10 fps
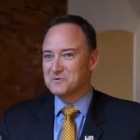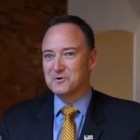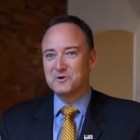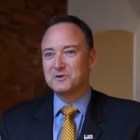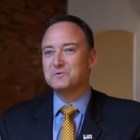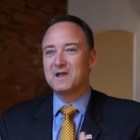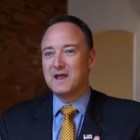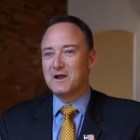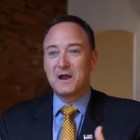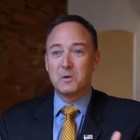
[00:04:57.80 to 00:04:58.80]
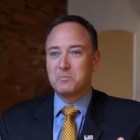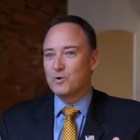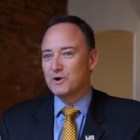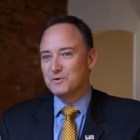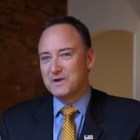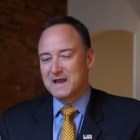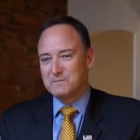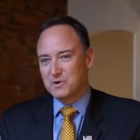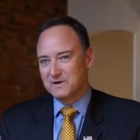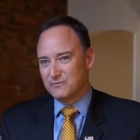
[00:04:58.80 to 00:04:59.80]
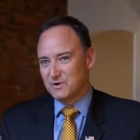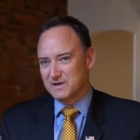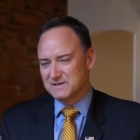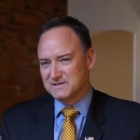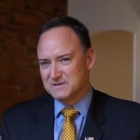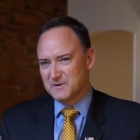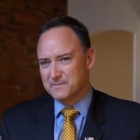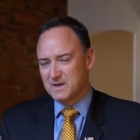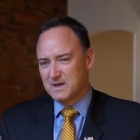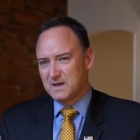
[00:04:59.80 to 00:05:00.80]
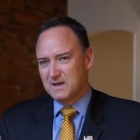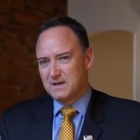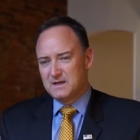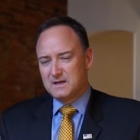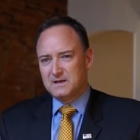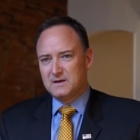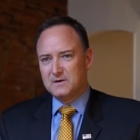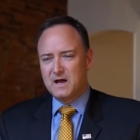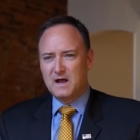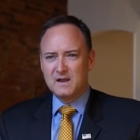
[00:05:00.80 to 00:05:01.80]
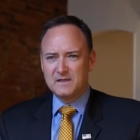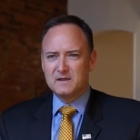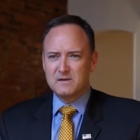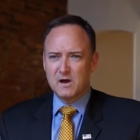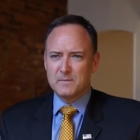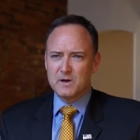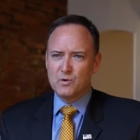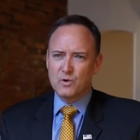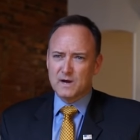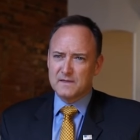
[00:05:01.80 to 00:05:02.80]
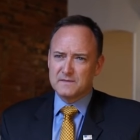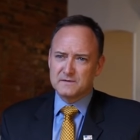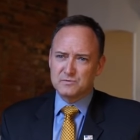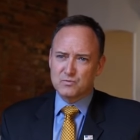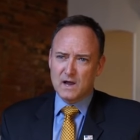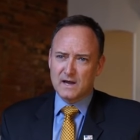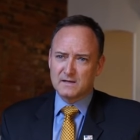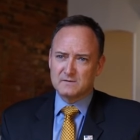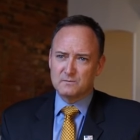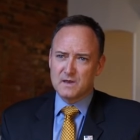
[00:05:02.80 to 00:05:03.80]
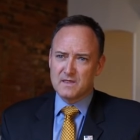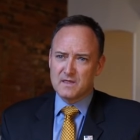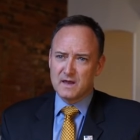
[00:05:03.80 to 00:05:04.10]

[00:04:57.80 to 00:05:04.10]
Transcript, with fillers: or, or you name an airport, you name whatever it is. So, you know, I, I think the Army Corps got this right when